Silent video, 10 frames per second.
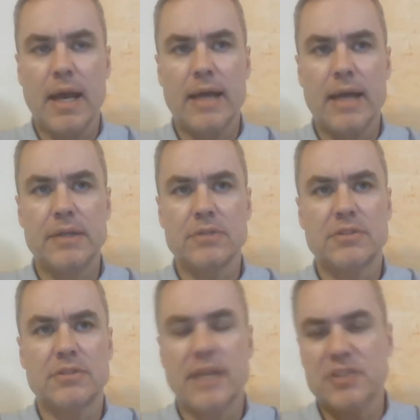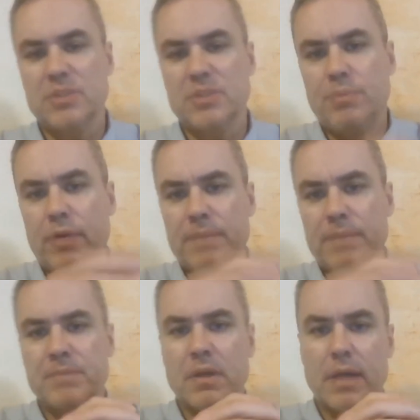And case in
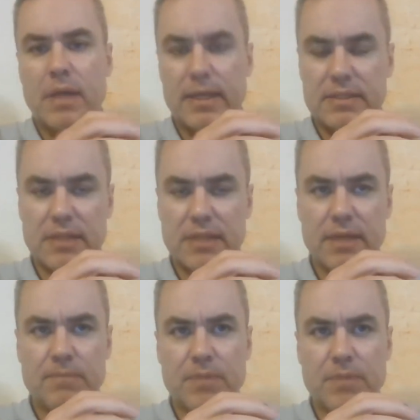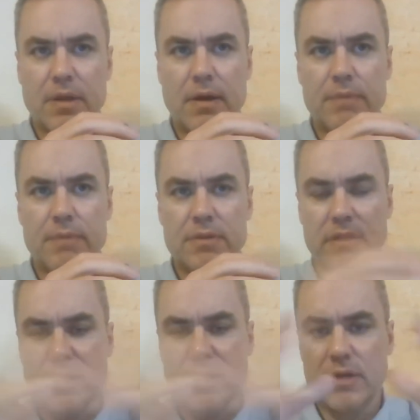point, like I said, um,
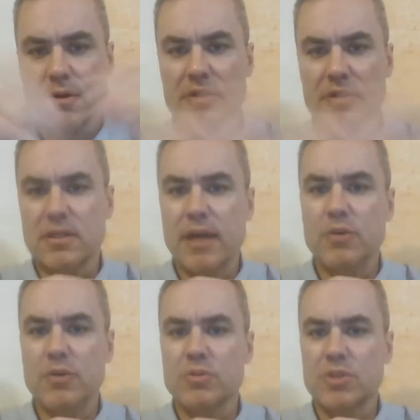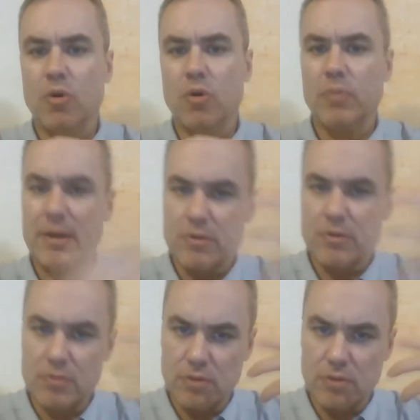there's a lady on our site who was told by her